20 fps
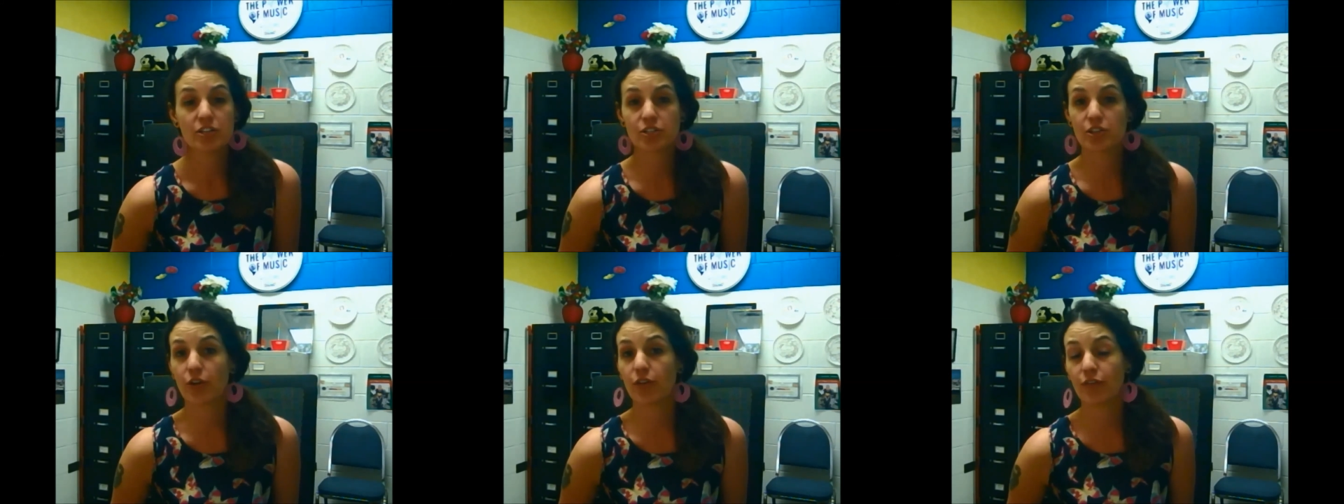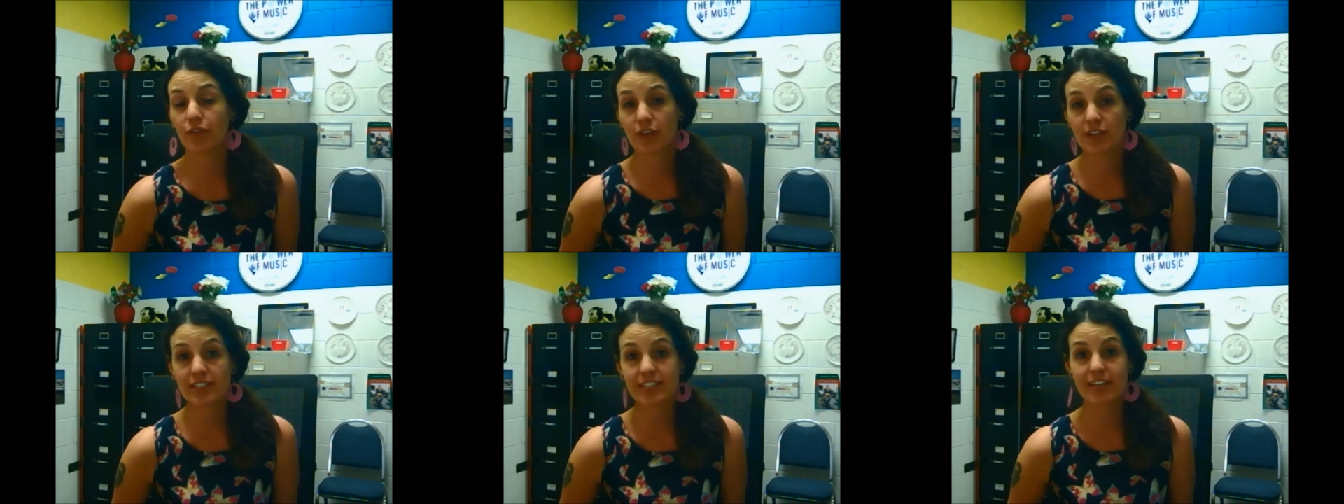So
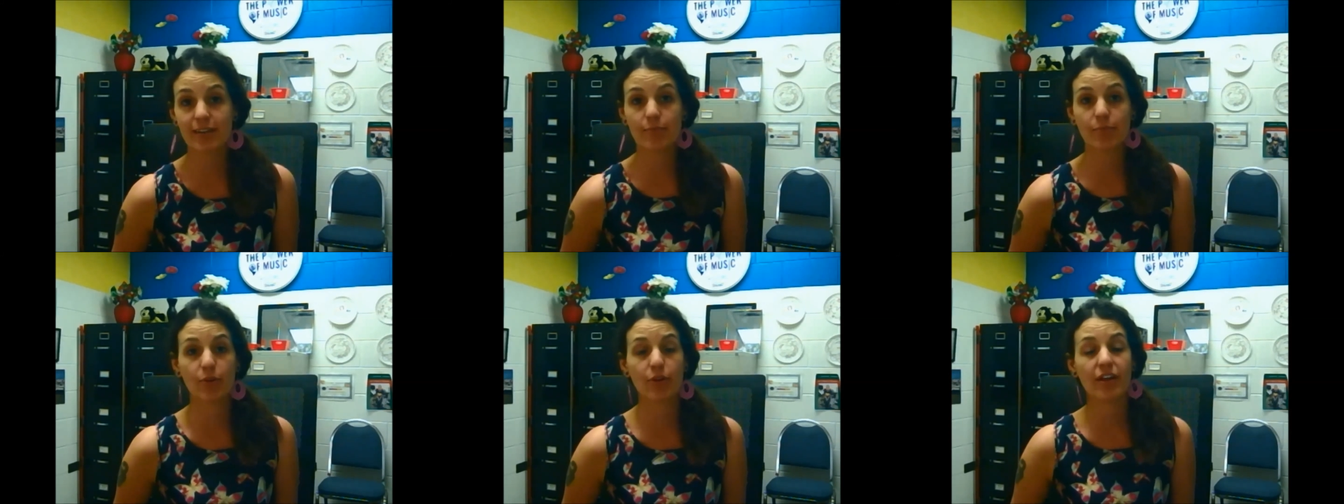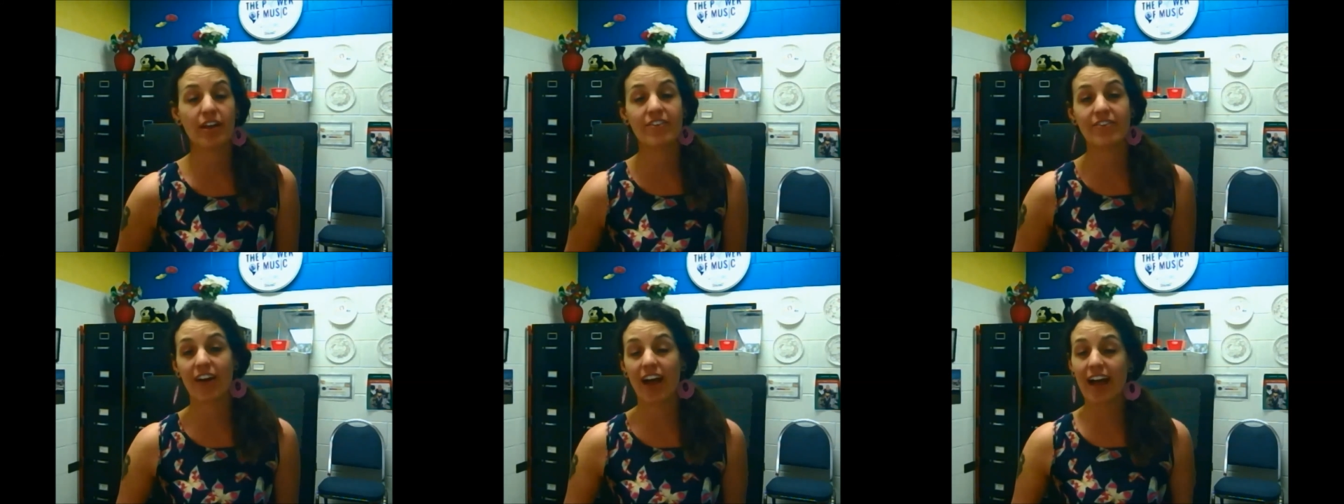for example,
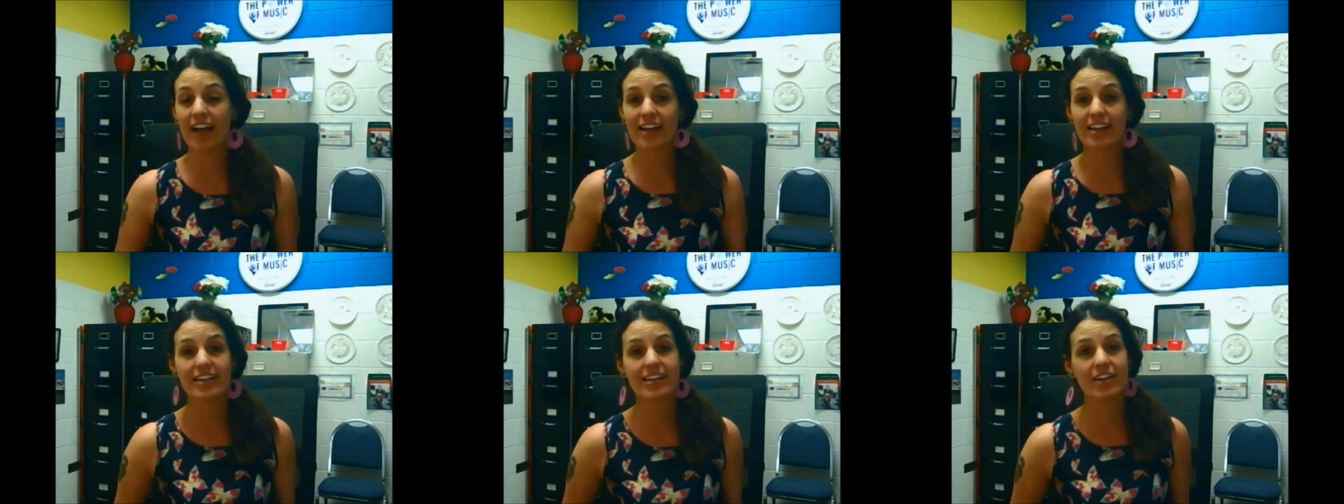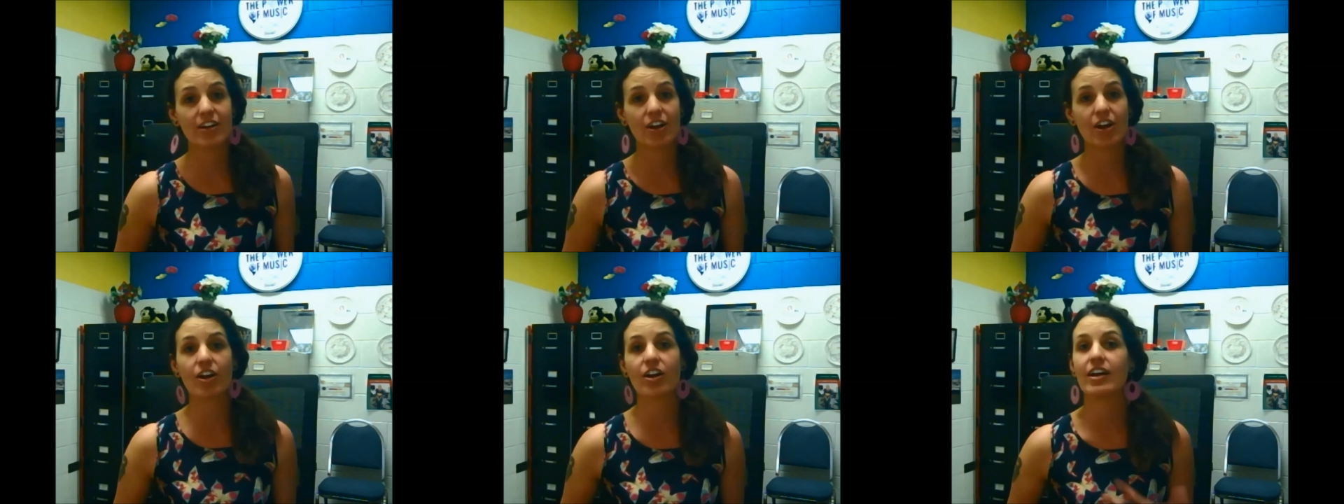if I
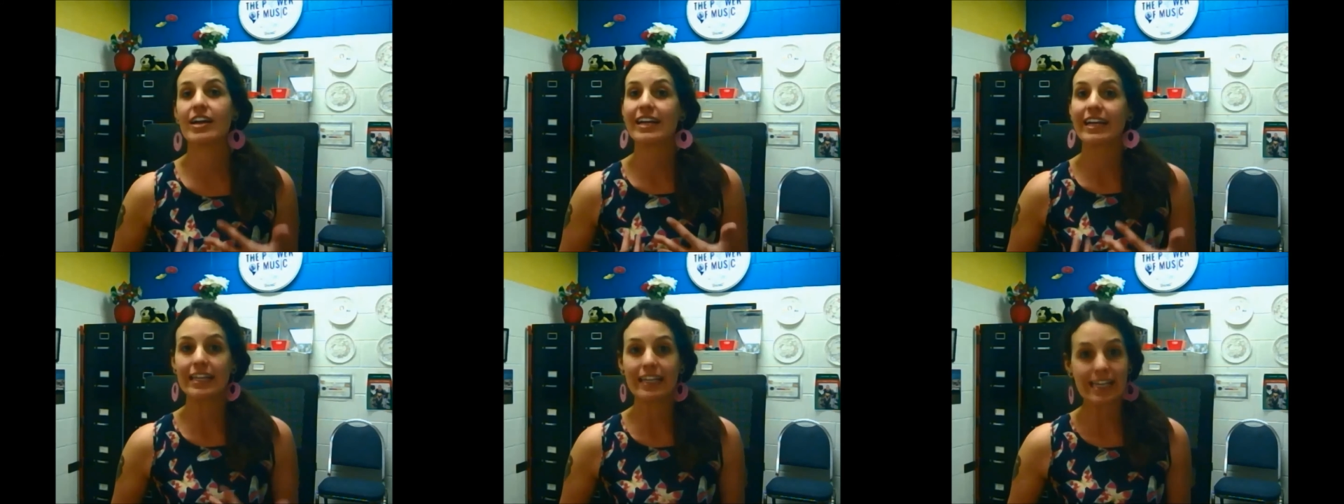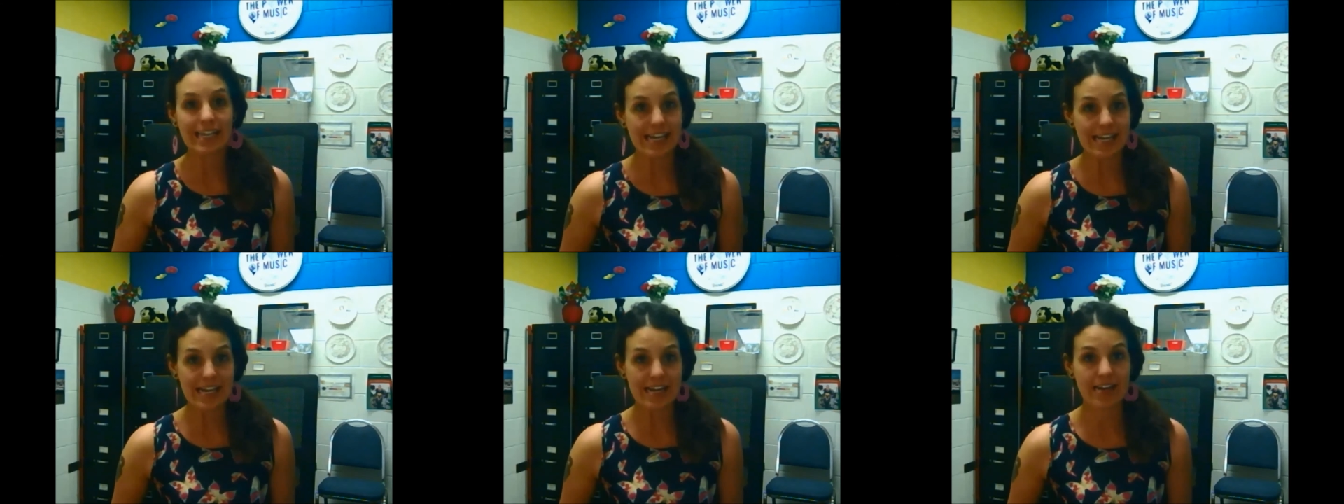hear
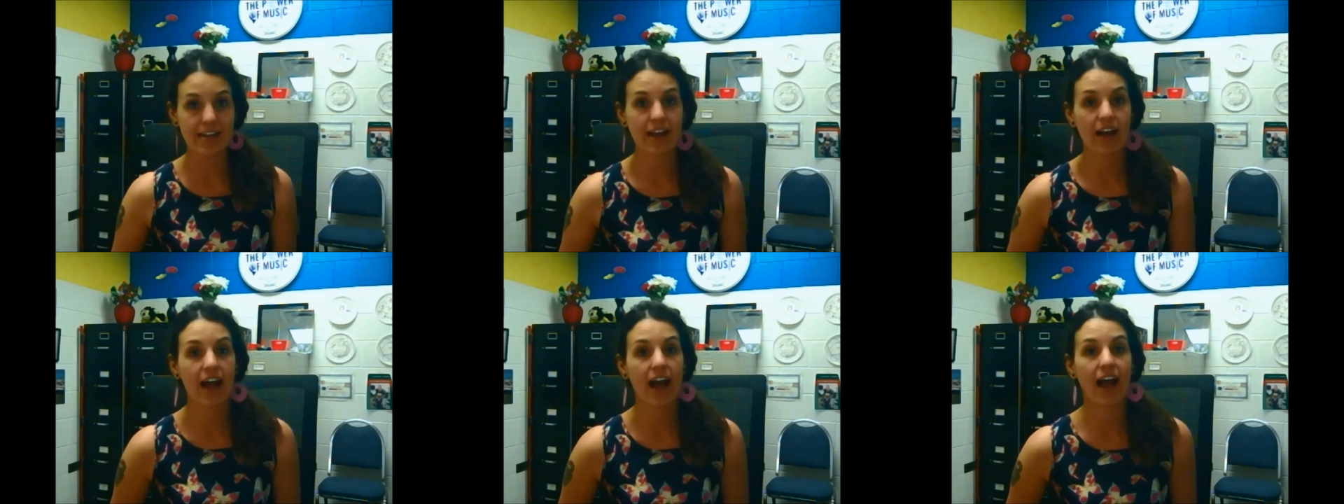E,